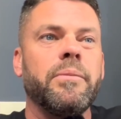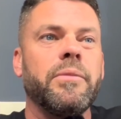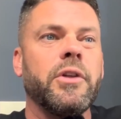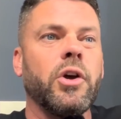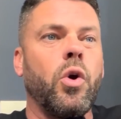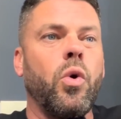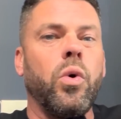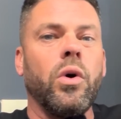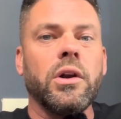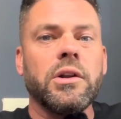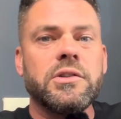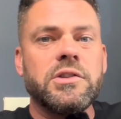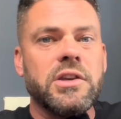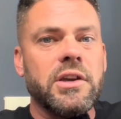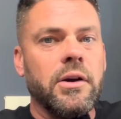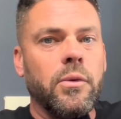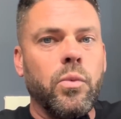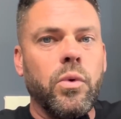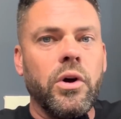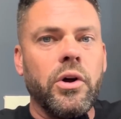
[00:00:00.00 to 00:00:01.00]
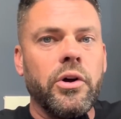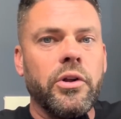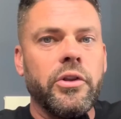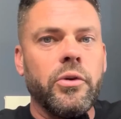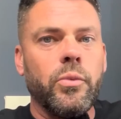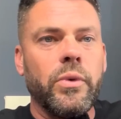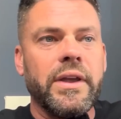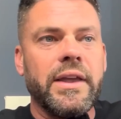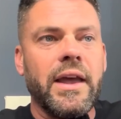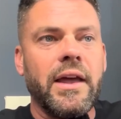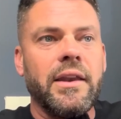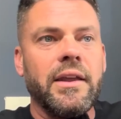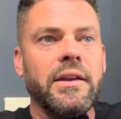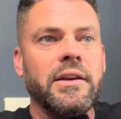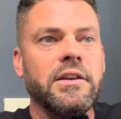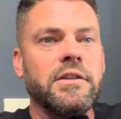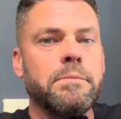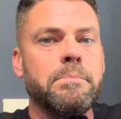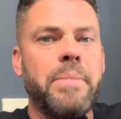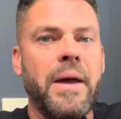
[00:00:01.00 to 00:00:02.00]
The quality of work that we get in
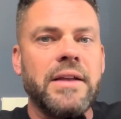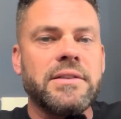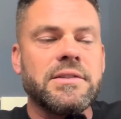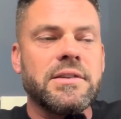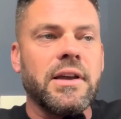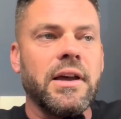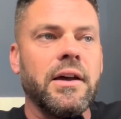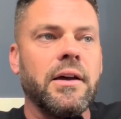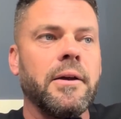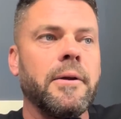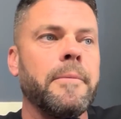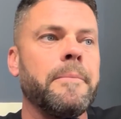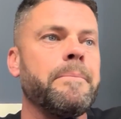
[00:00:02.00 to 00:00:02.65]
is better.